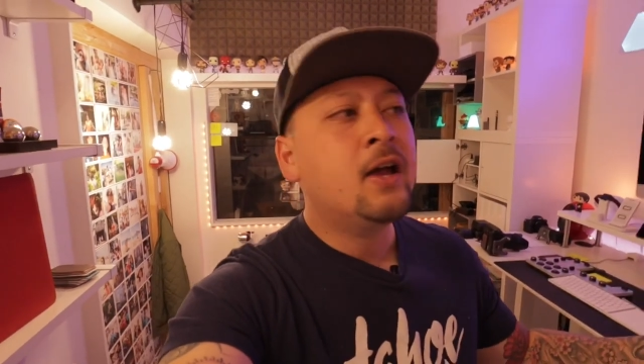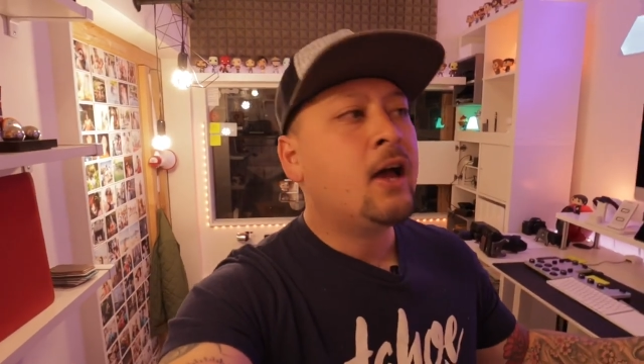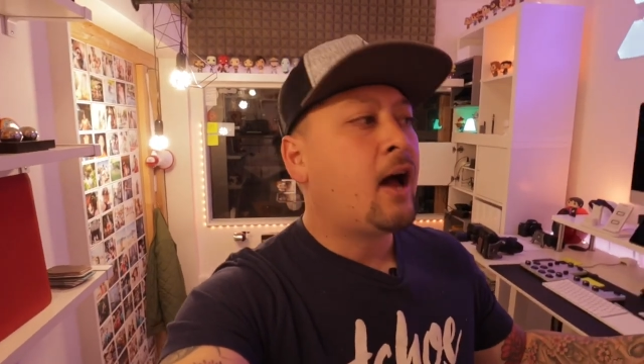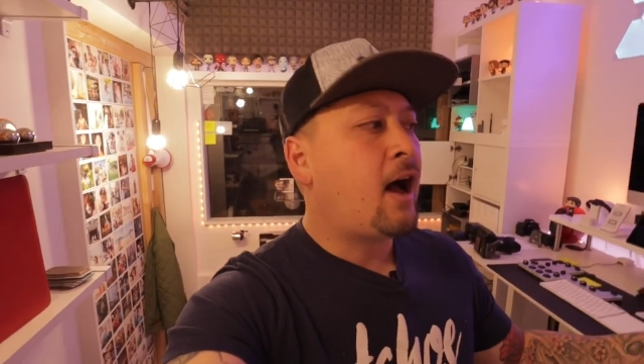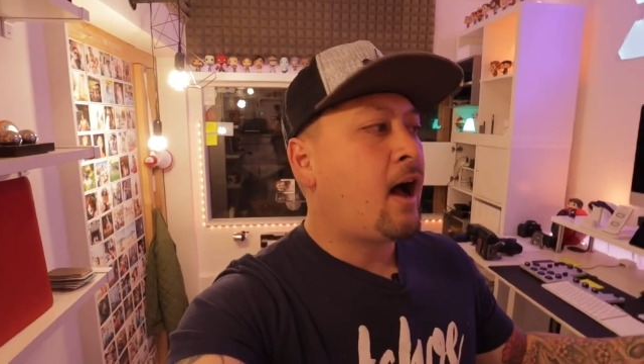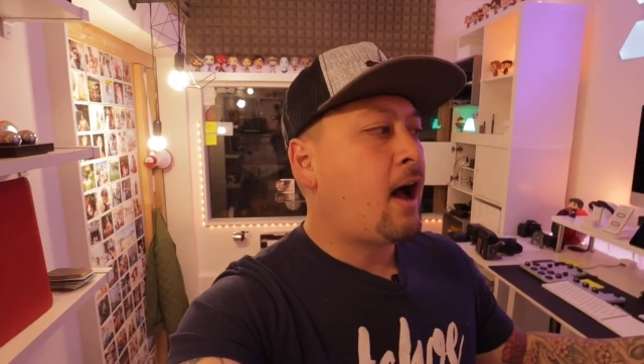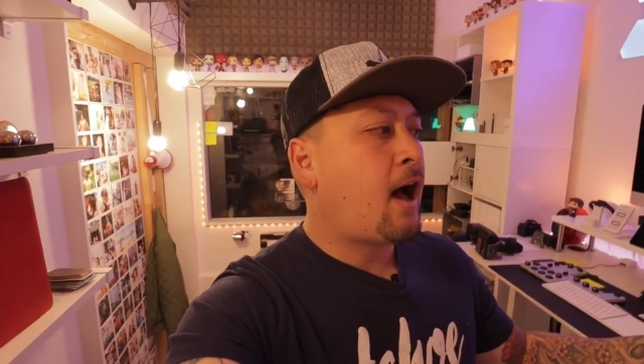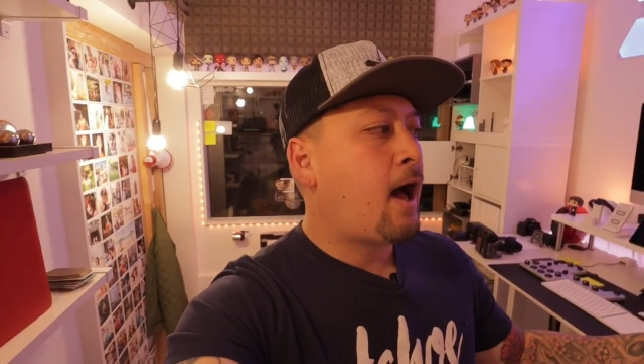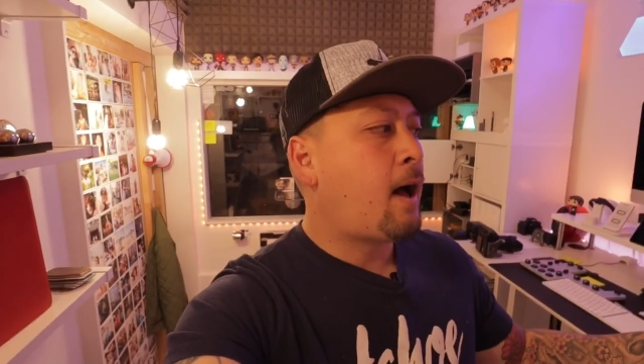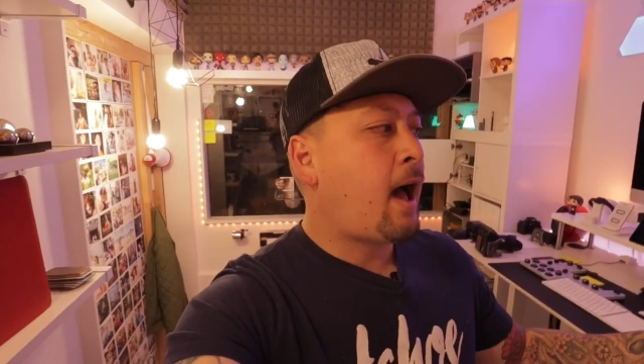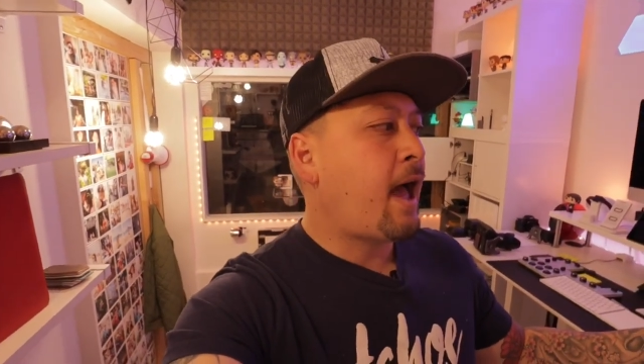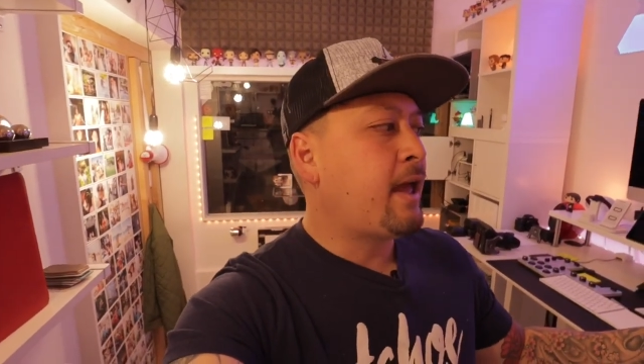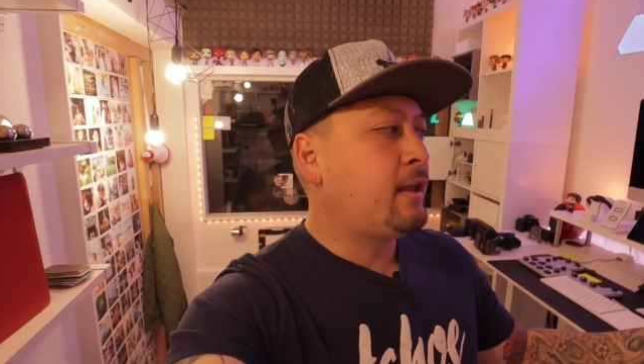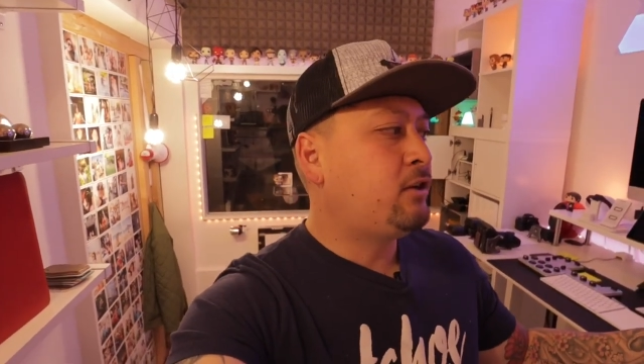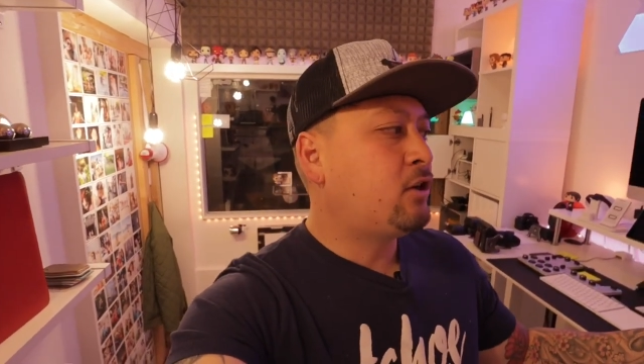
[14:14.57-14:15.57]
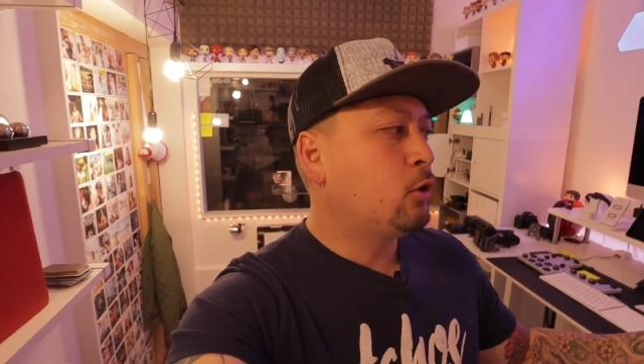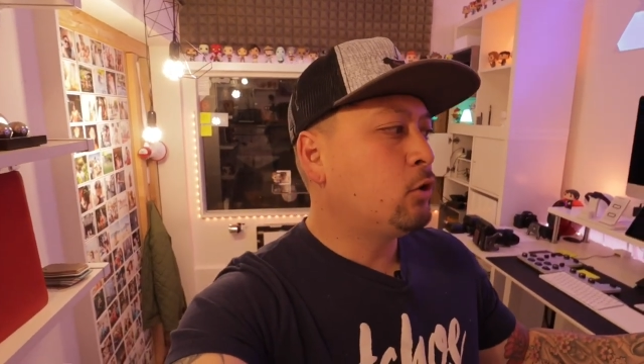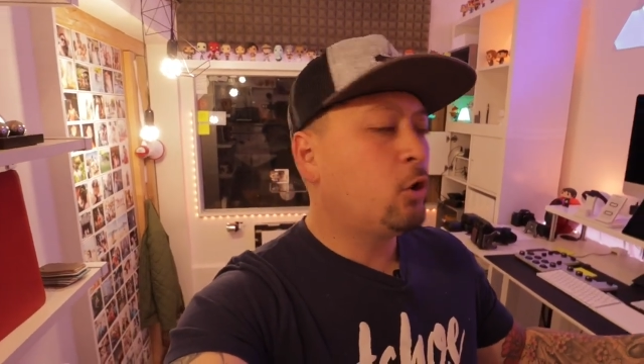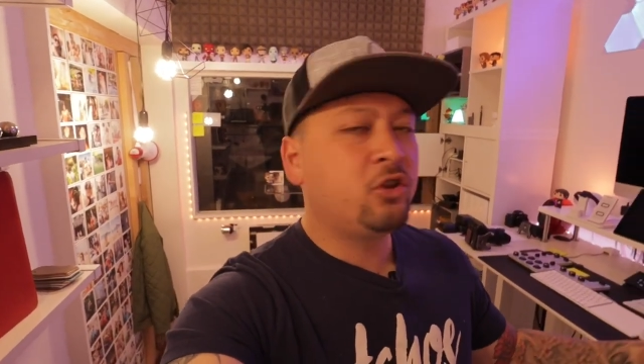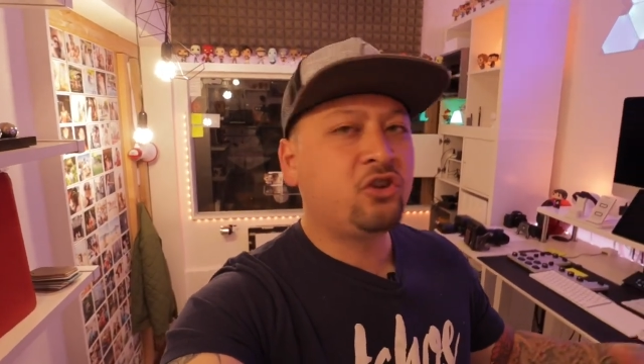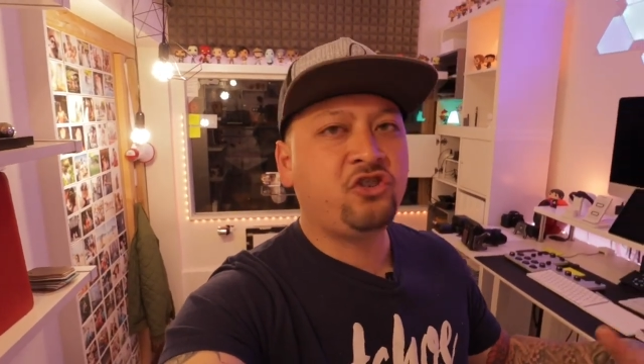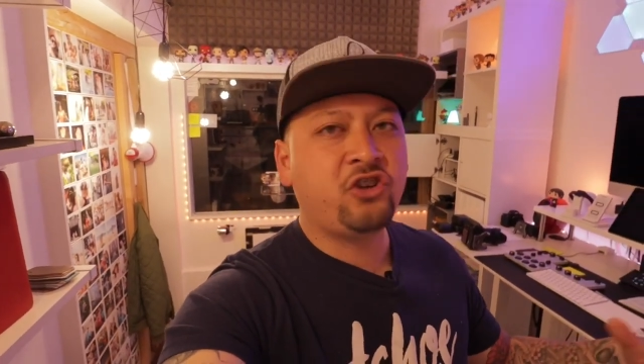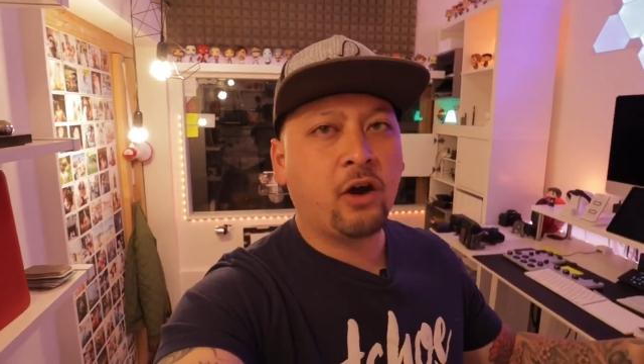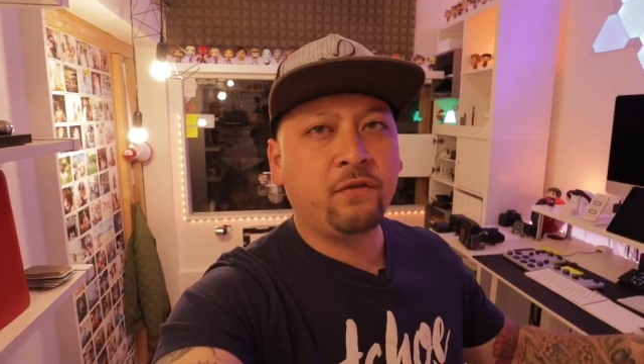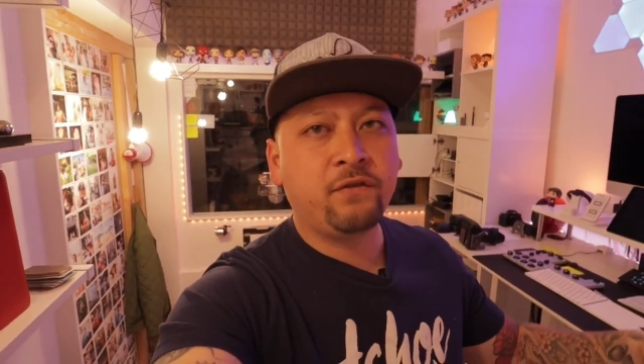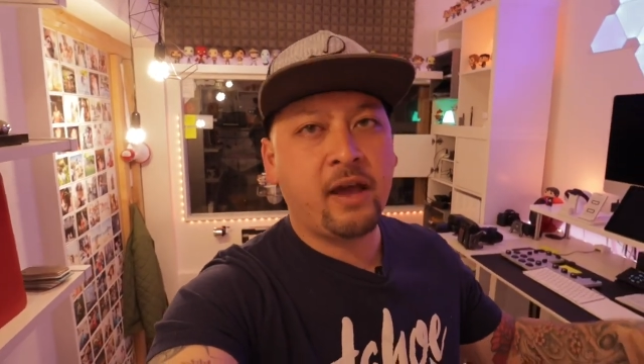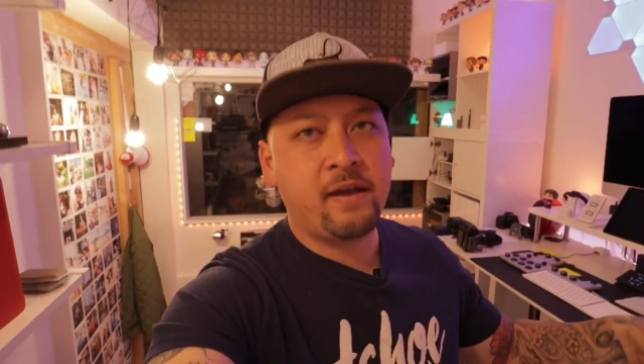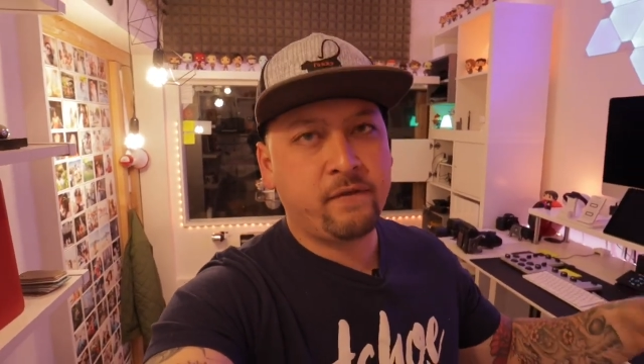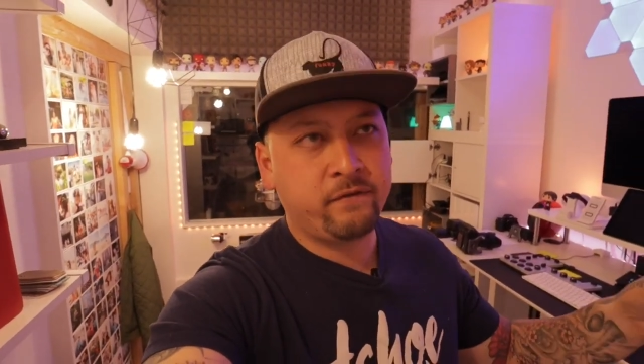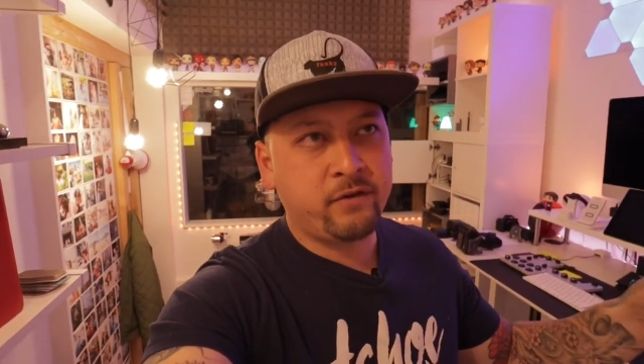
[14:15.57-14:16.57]
I don't know the shelf
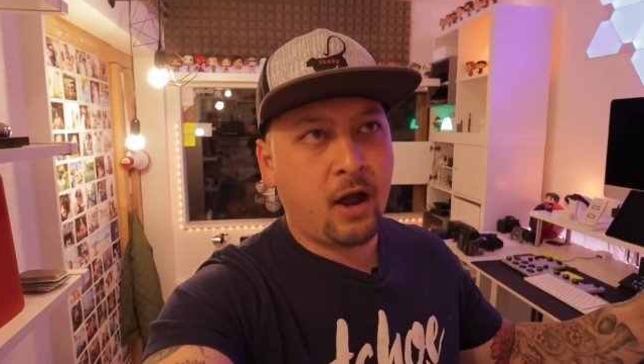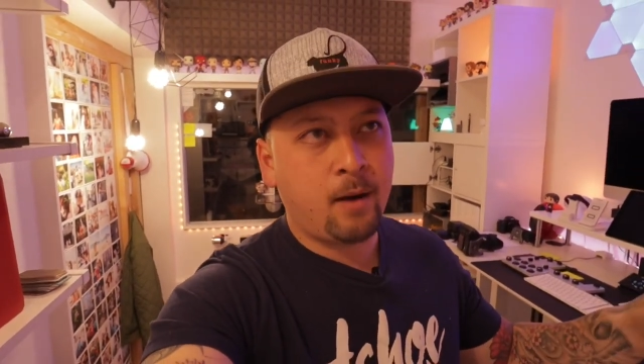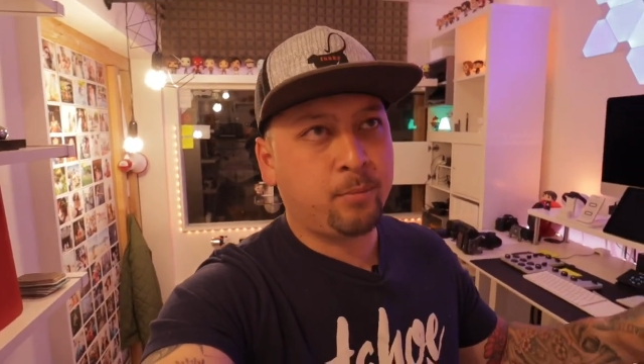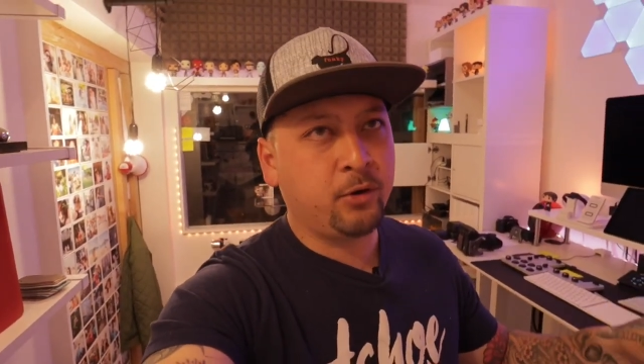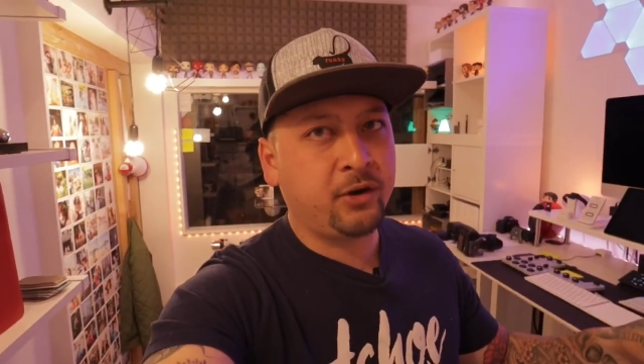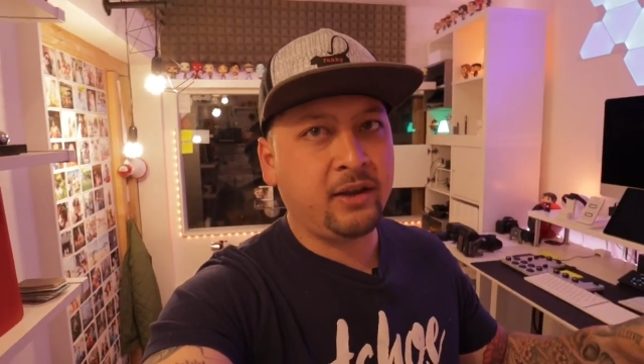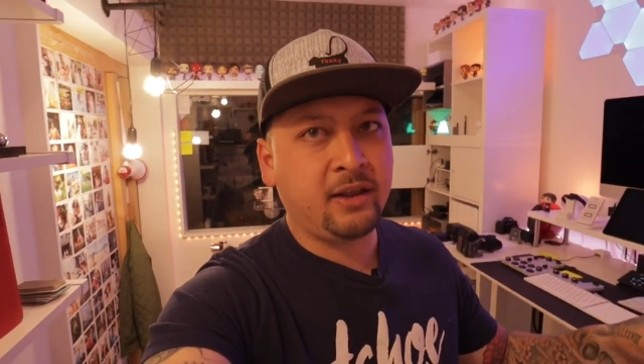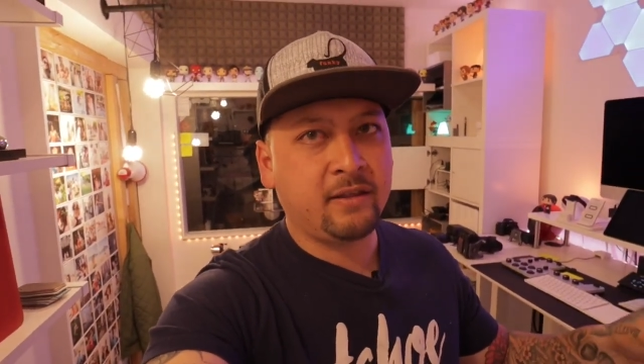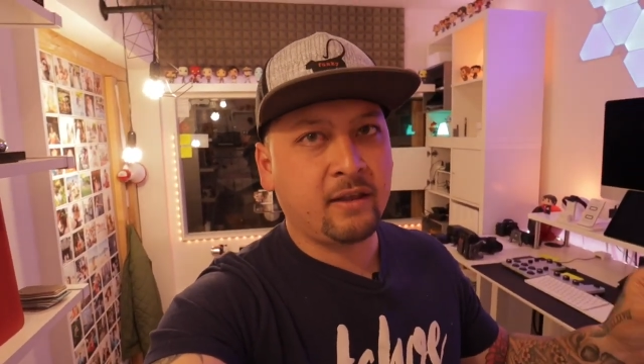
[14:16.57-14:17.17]
life of not printing.